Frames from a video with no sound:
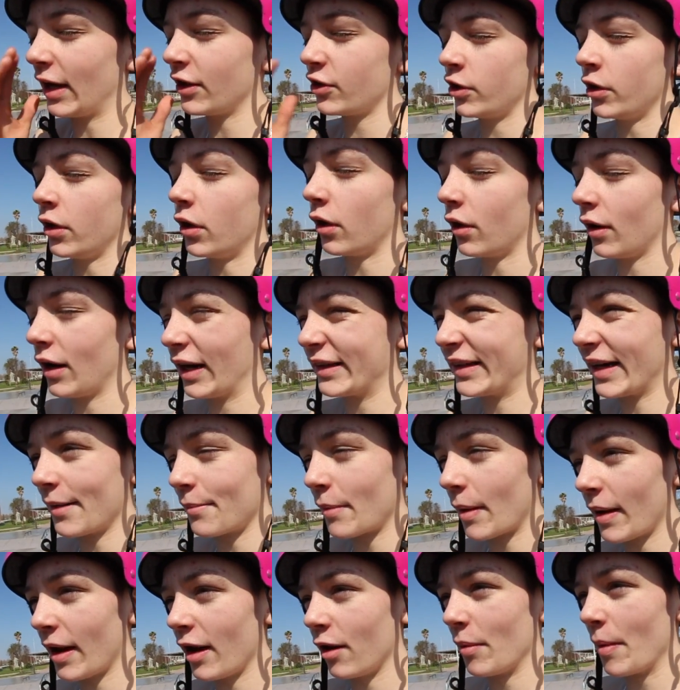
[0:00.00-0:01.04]
as you know, I dyed
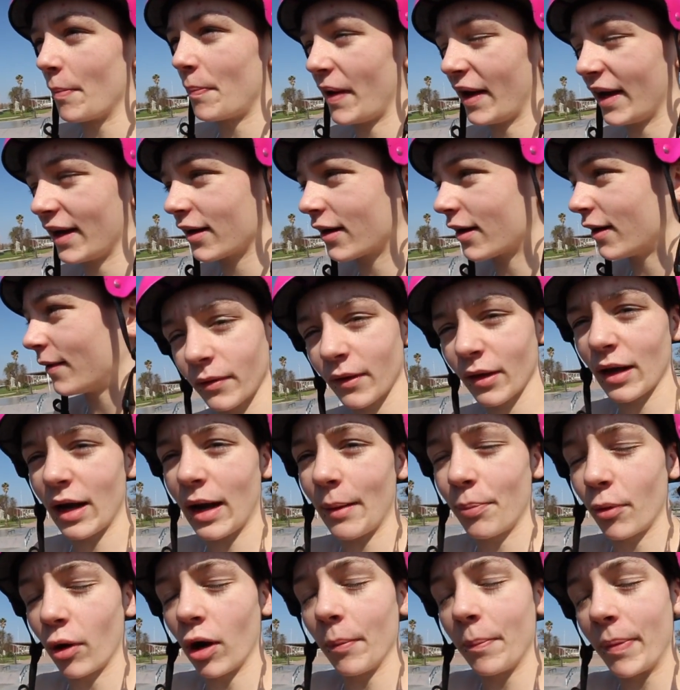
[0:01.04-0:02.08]
my helmet pink.
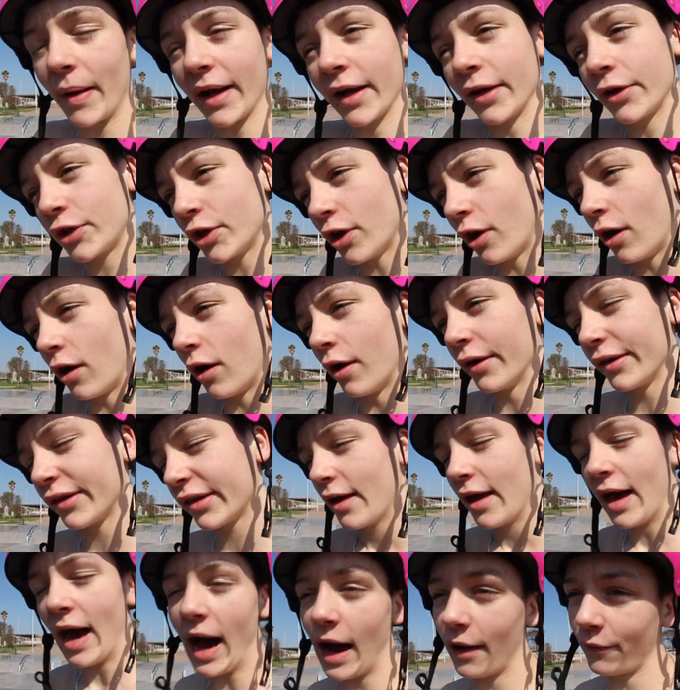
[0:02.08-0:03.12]
I brought pink shorts.
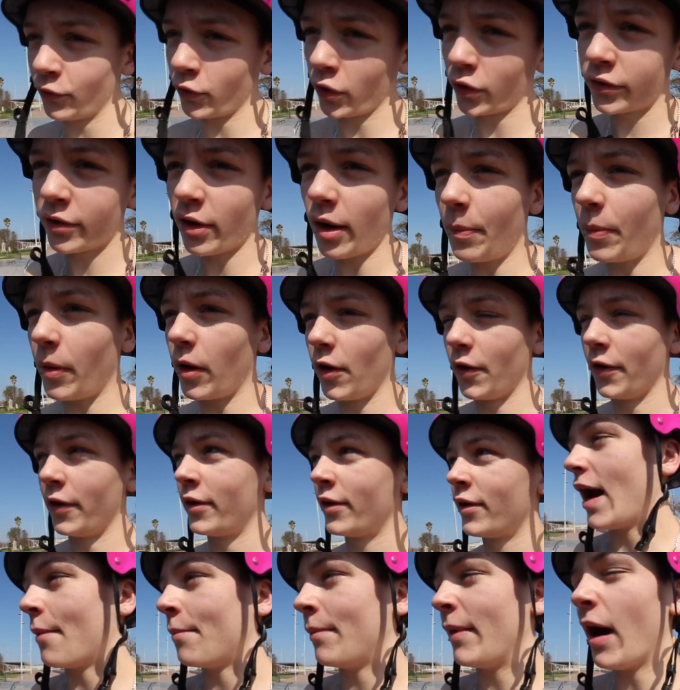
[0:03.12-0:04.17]
I have no top on.
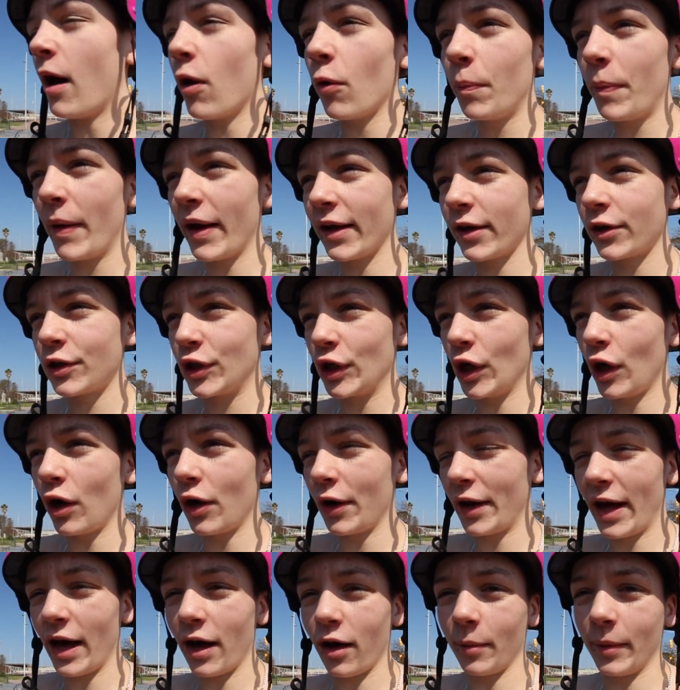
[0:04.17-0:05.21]
I am um, now pink short
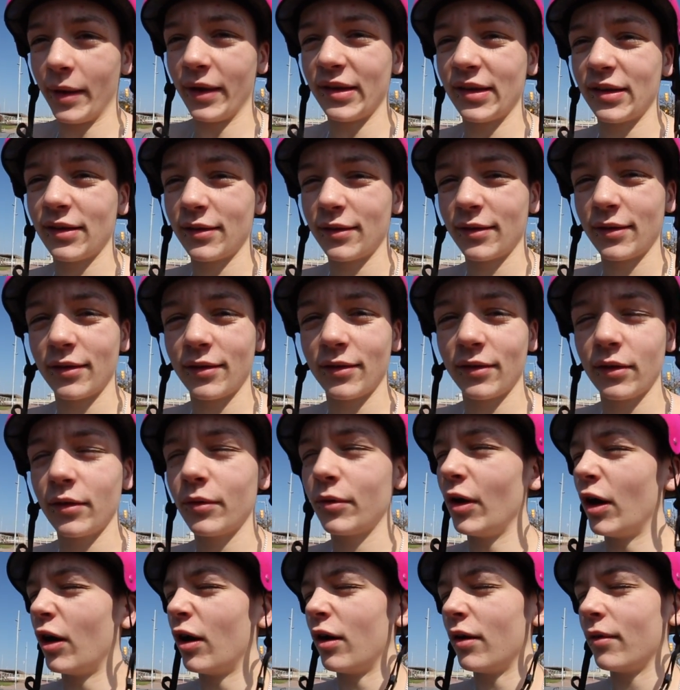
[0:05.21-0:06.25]
and helmets.
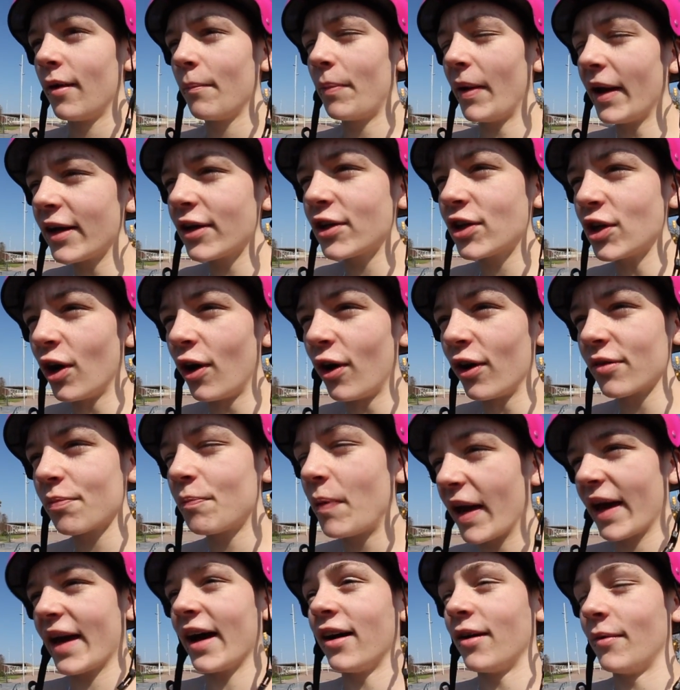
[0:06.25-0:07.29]
No, pink shorts,
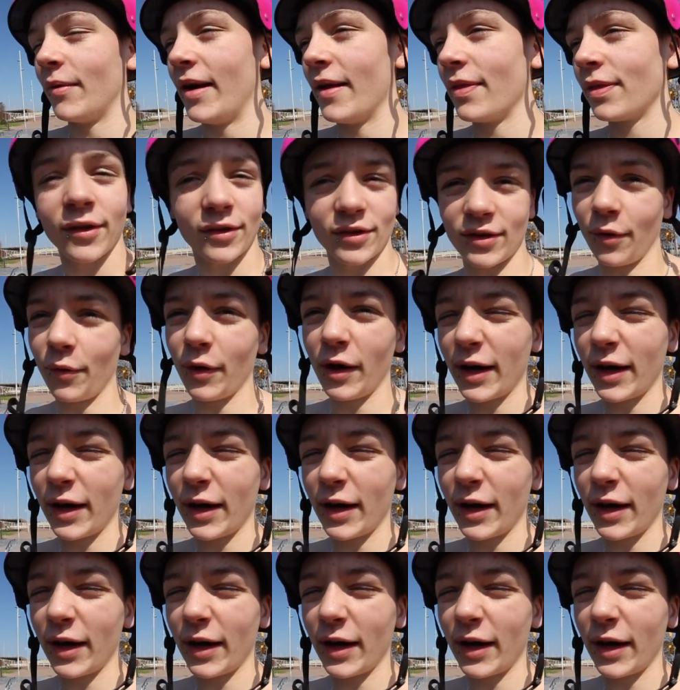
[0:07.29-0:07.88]
pink helmet. It's not